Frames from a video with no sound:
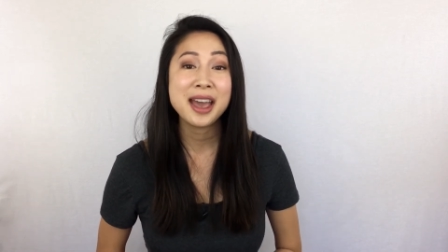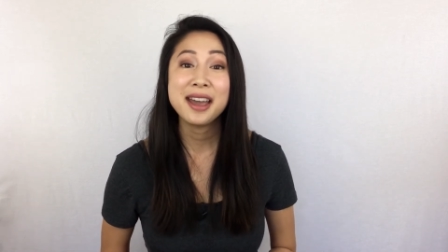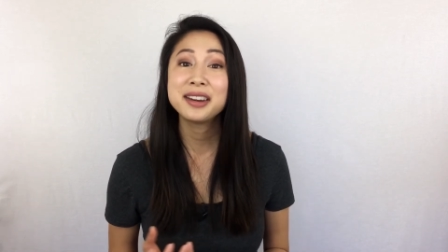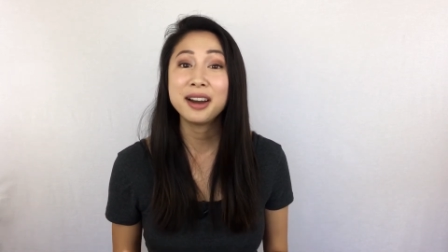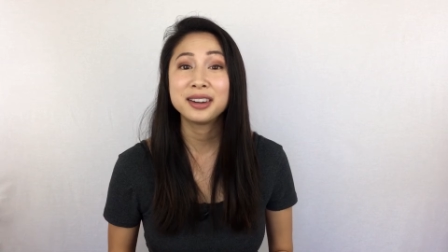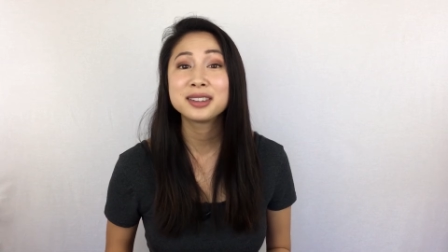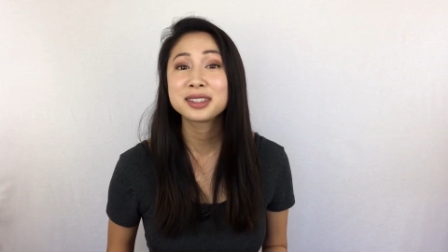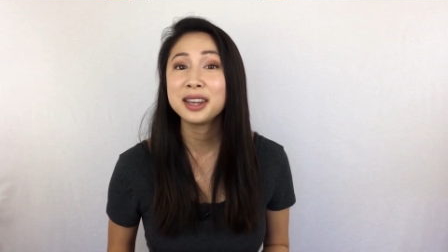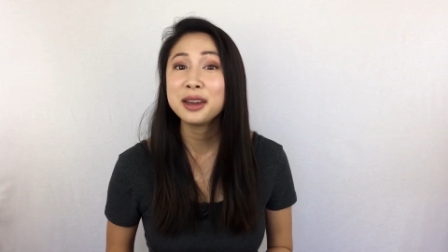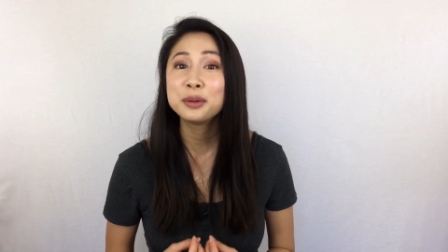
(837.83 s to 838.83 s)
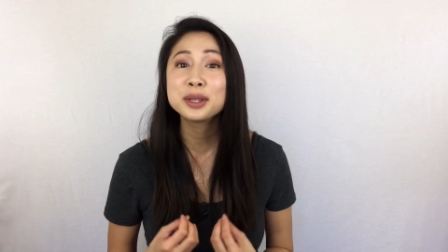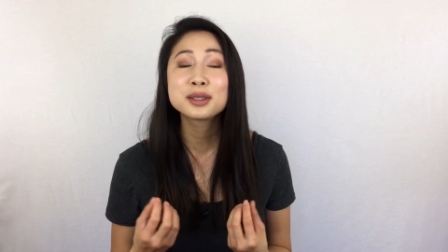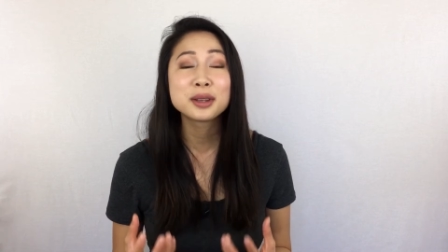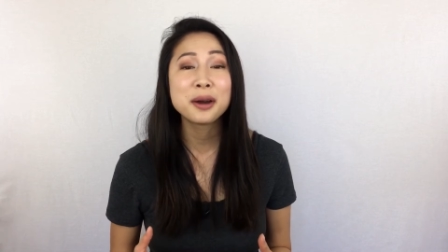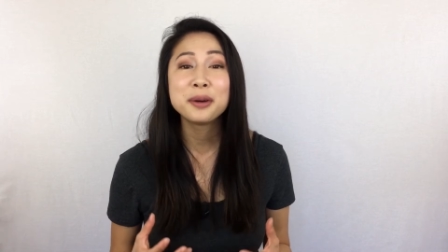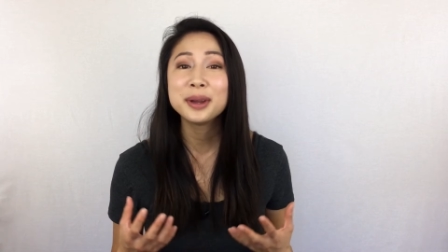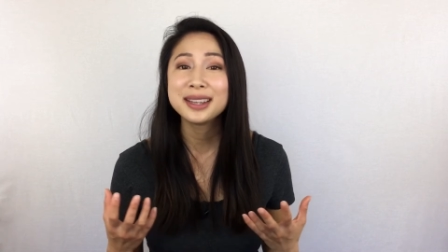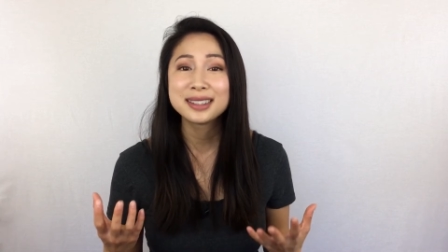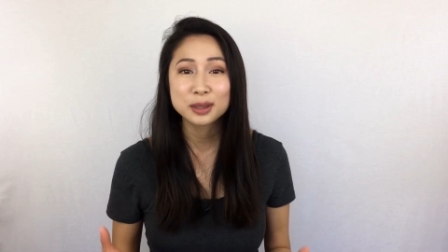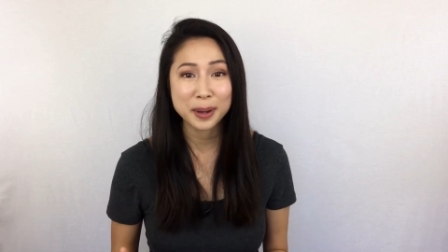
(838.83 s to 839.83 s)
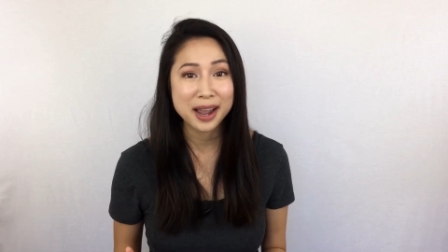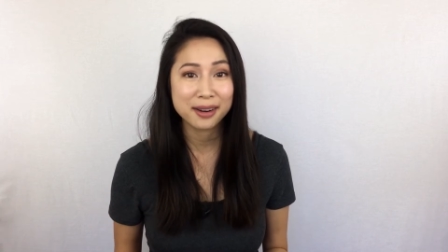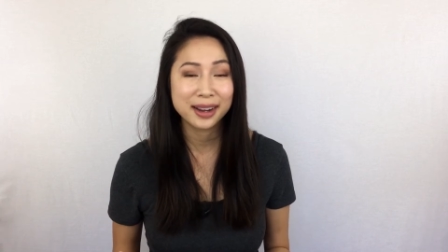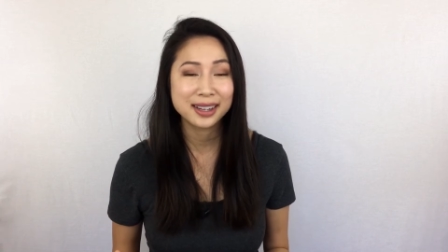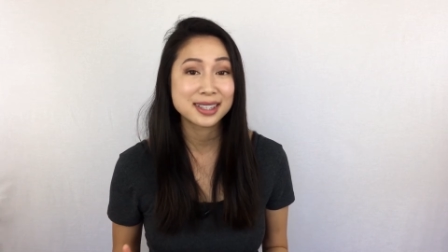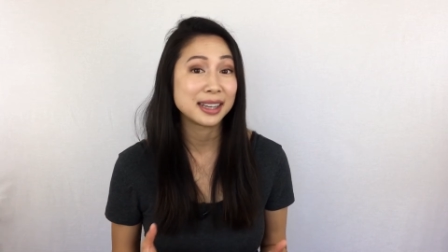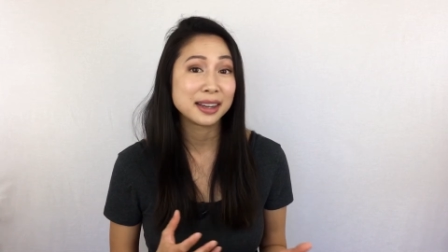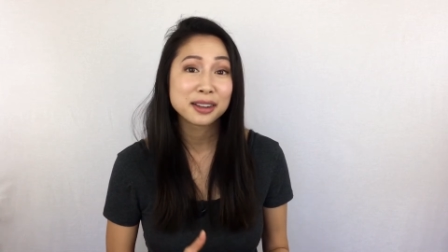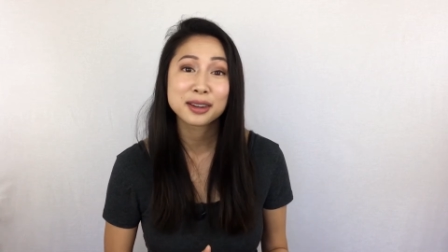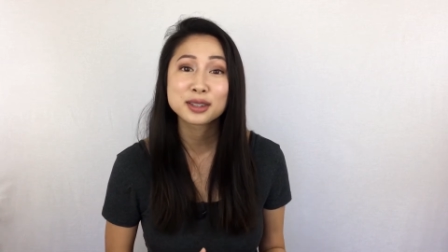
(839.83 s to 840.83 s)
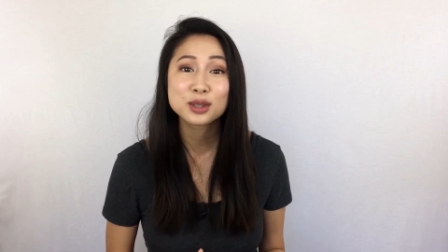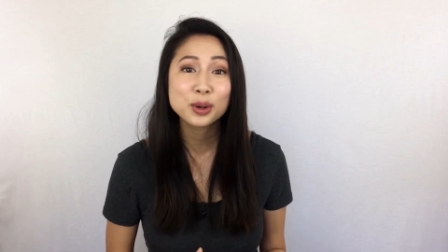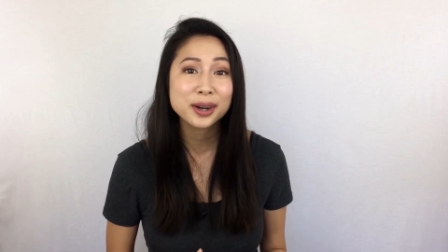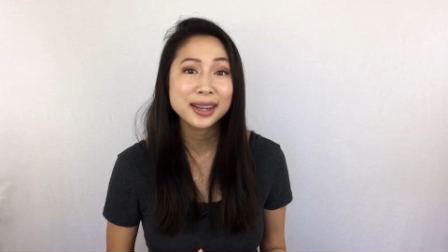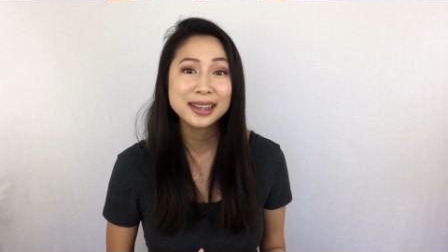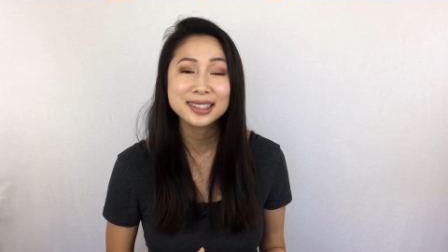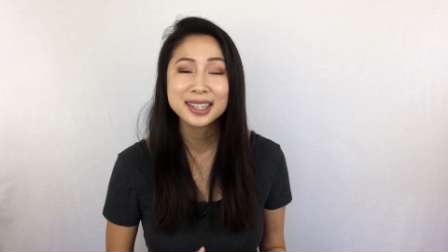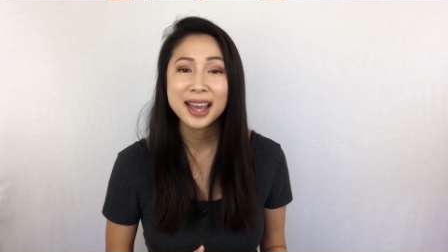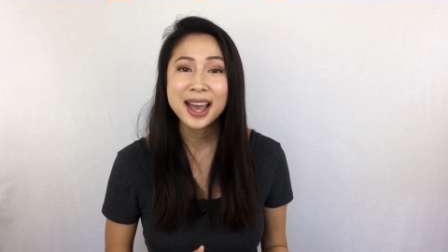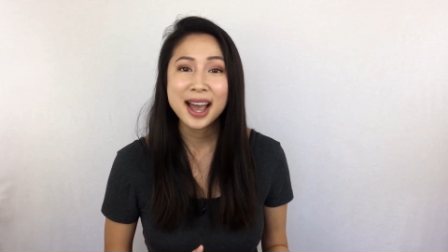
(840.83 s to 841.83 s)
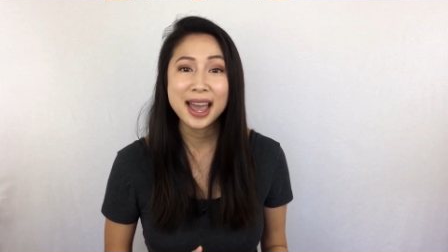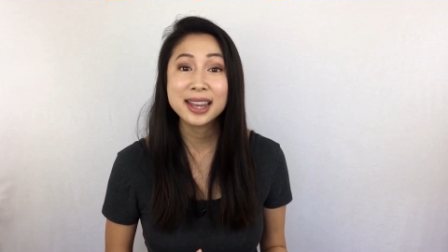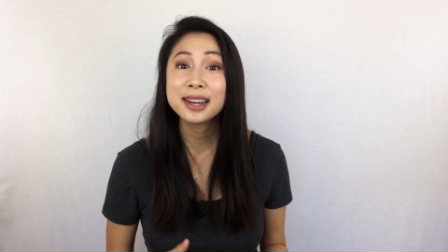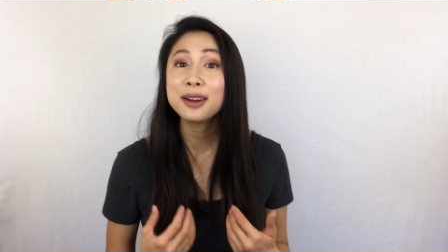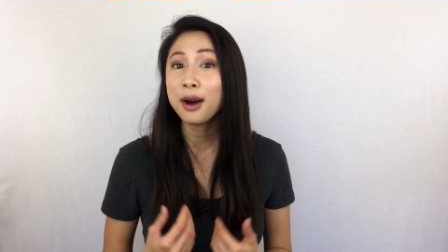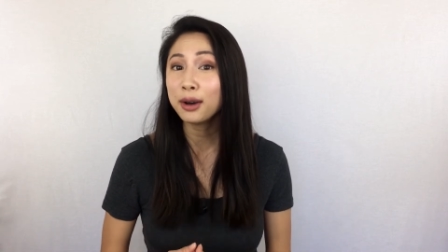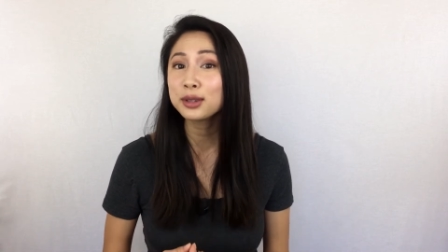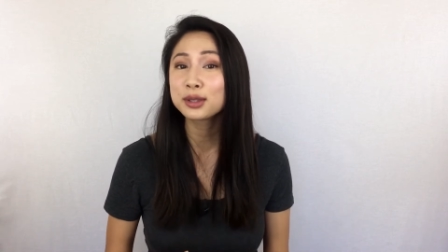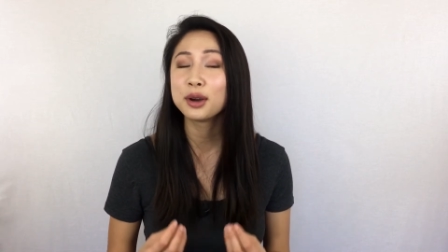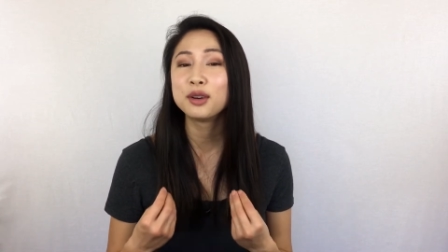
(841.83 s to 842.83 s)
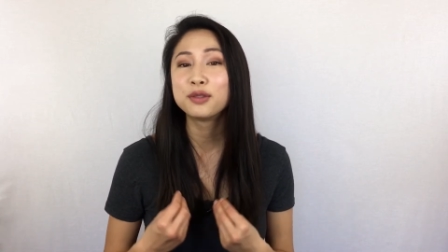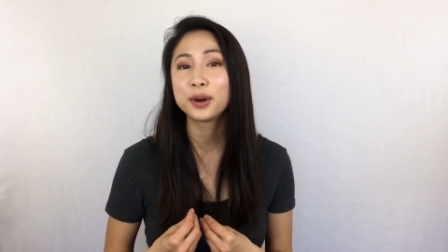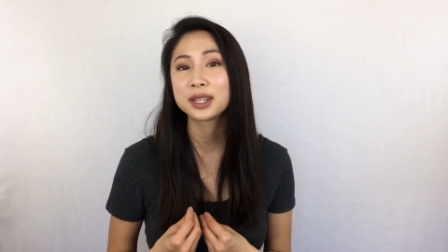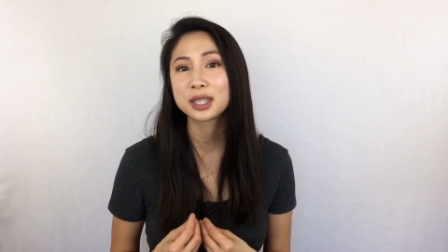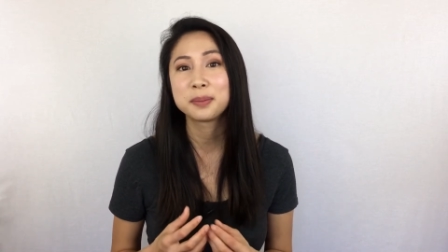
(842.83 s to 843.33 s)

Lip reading: And honestly, it was so inspiring to hear their stories, and it also forced